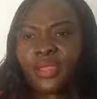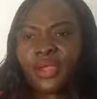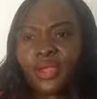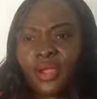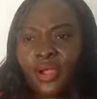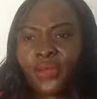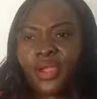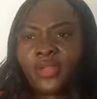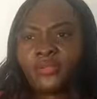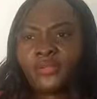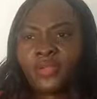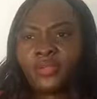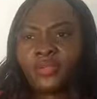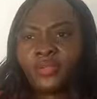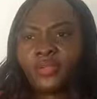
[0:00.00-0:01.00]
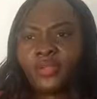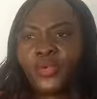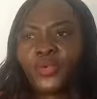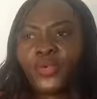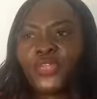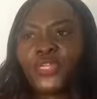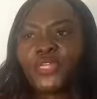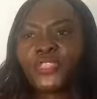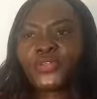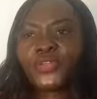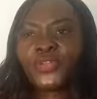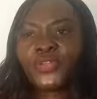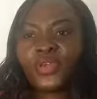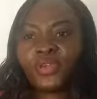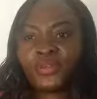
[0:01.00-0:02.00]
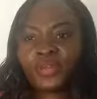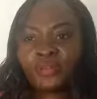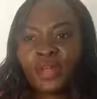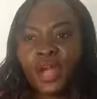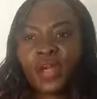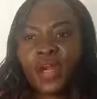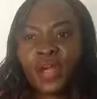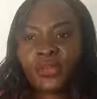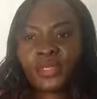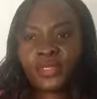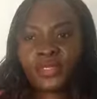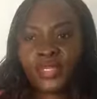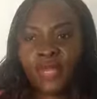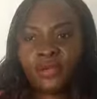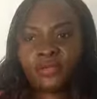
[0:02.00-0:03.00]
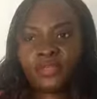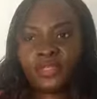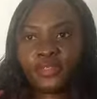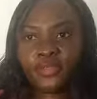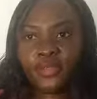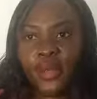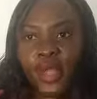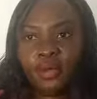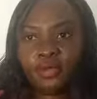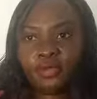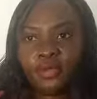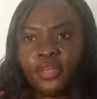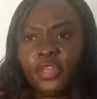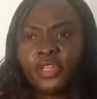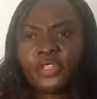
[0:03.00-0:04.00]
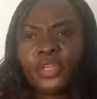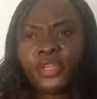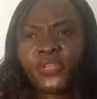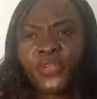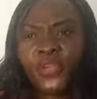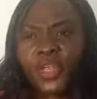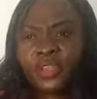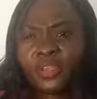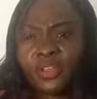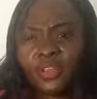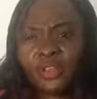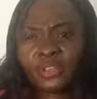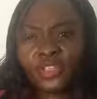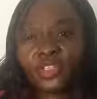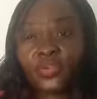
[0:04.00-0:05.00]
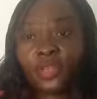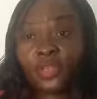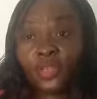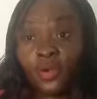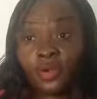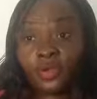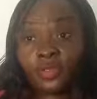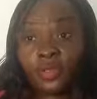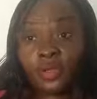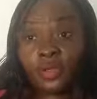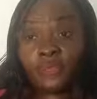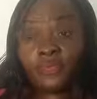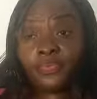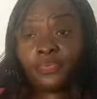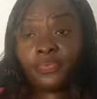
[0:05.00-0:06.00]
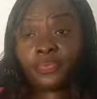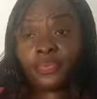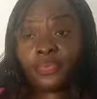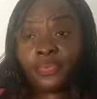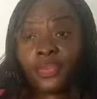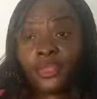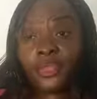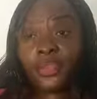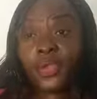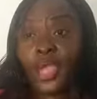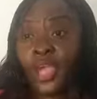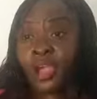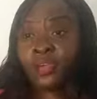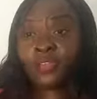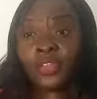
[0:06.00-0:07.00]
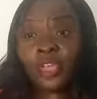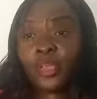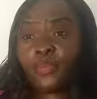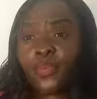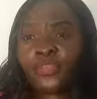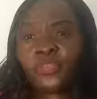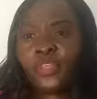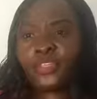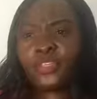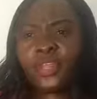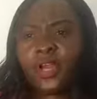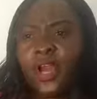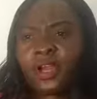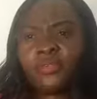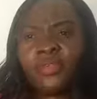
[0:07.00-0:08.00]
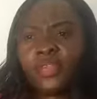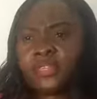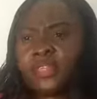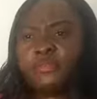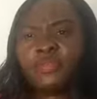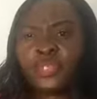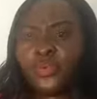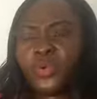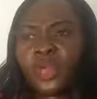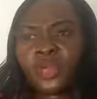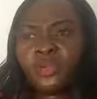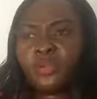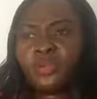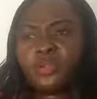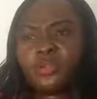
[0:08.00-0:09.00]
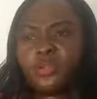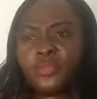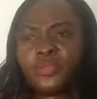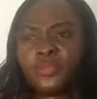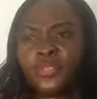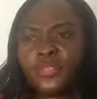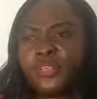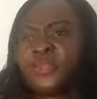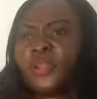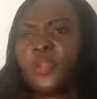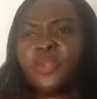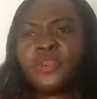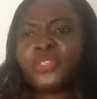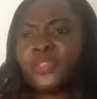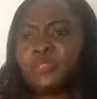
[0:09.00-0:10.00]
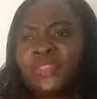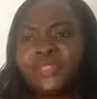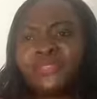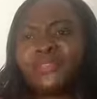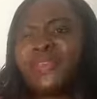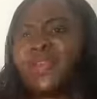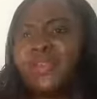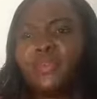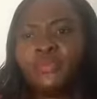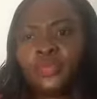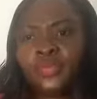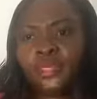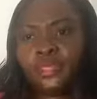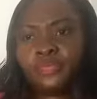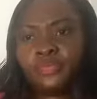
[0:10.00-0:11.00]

However, we need to think about ourselves as well. So if you're a nurse, you're a doctor, you're a healthcare professional out there, somebody working in a hospital, phlebotomist, anybody,